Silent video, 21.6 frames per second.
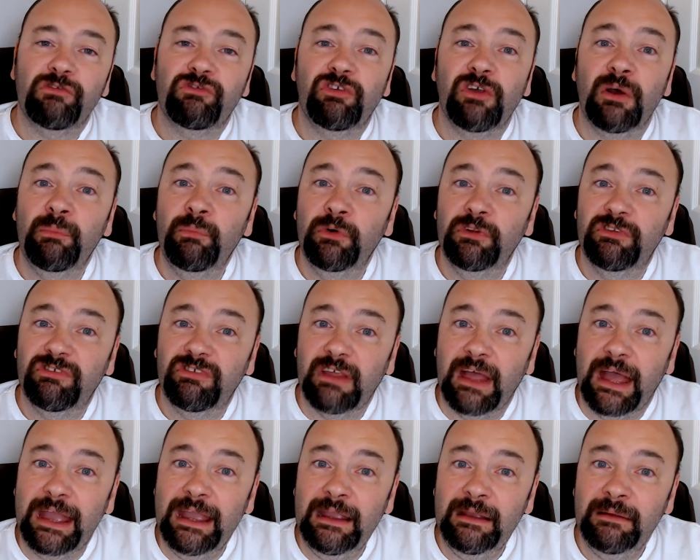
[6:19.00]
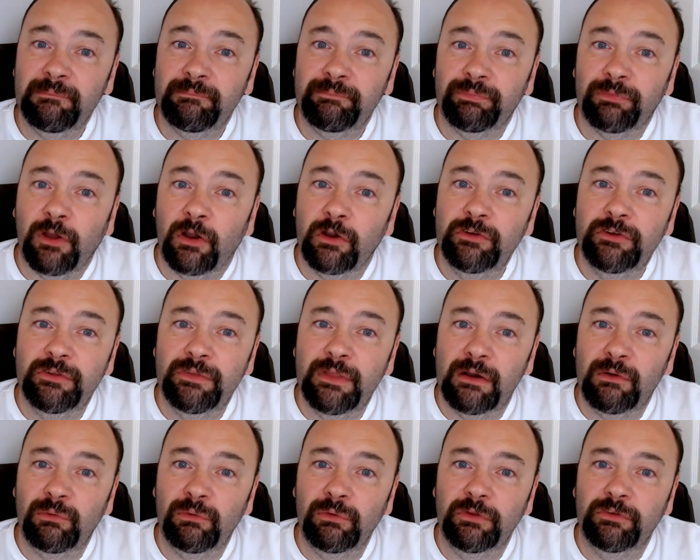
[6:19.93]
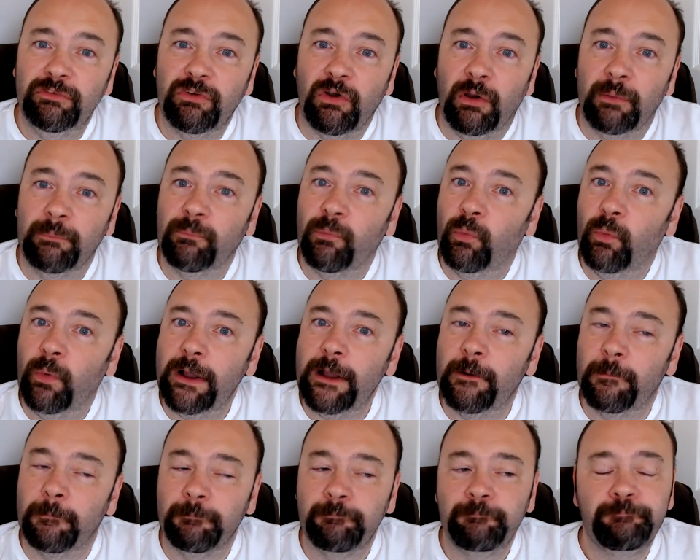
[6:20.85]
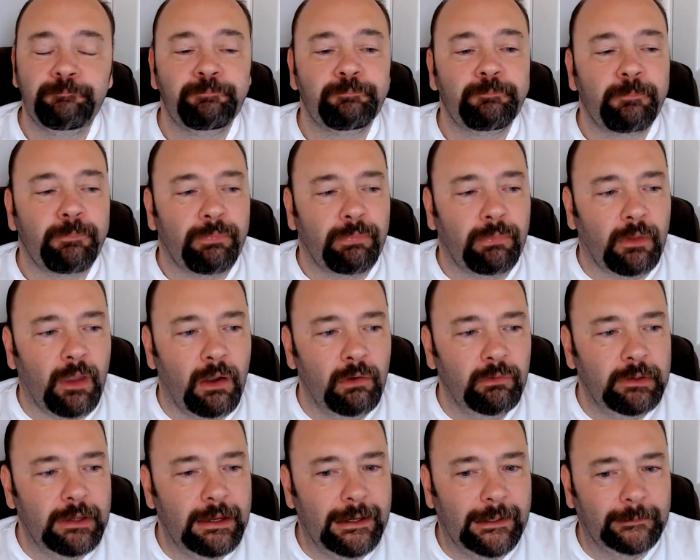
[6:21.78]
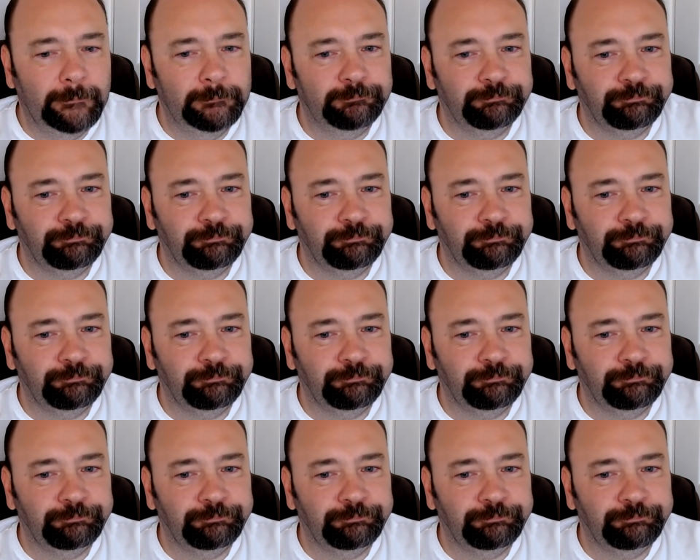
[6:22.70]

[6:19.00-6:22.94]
Some would say I do that all the time. Wow. Okay.